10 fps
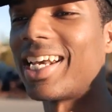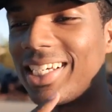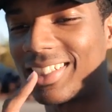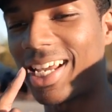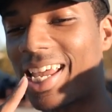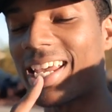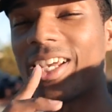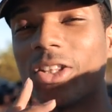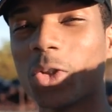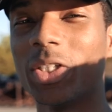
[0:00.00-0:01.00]
it is a
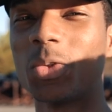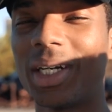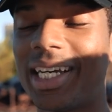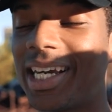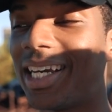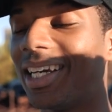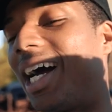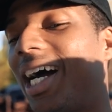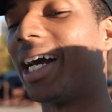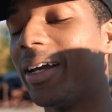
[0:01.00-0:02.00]

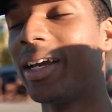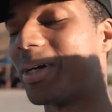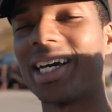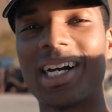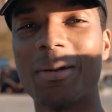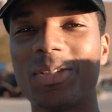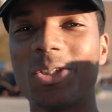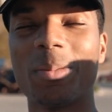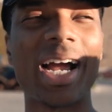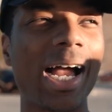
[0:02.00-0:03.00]
328i. Man, I'm
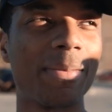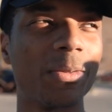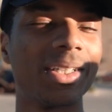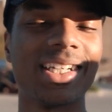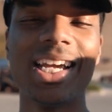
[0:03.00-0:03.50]
super happy with